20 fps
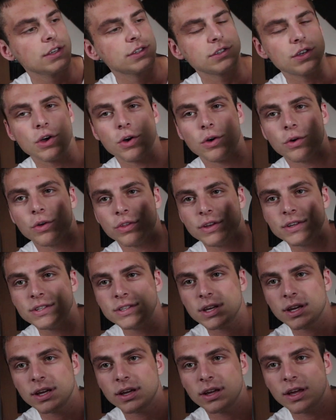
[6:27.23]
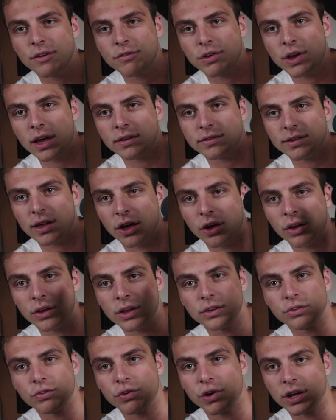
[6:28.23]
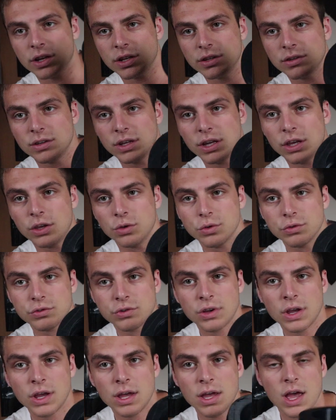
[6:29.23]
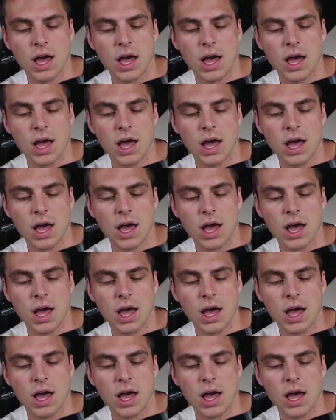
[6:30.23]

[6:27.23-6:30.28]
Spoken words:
So this thing, if you can't tell, is freaking huge.